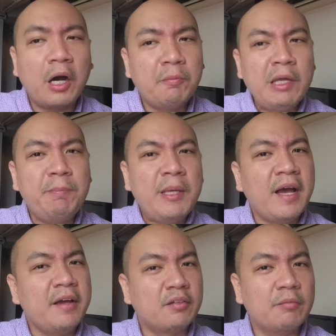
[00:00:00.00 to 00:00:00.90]
Are
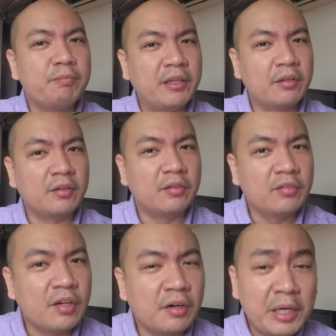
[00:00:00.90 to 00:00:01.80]
BPI's
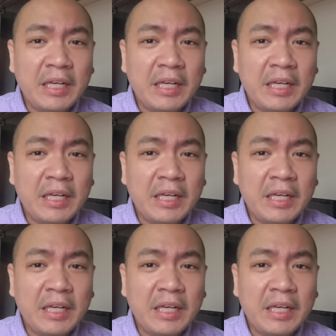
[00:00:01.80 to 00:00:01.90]
competitors